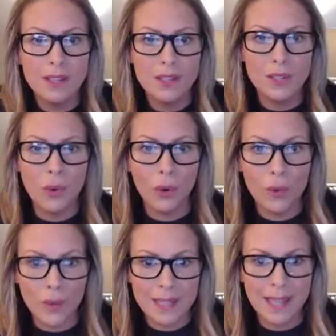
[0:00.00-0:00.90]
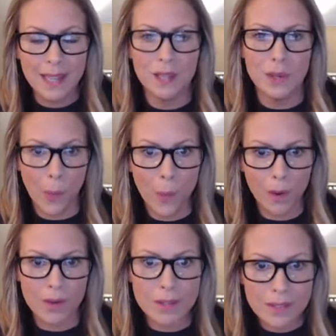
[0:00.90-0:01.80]
you're going to hit
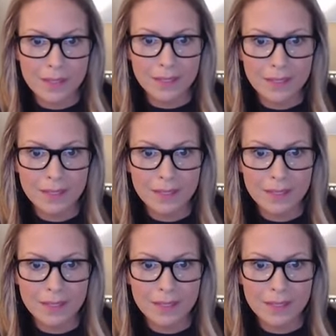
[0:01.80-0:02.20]
yours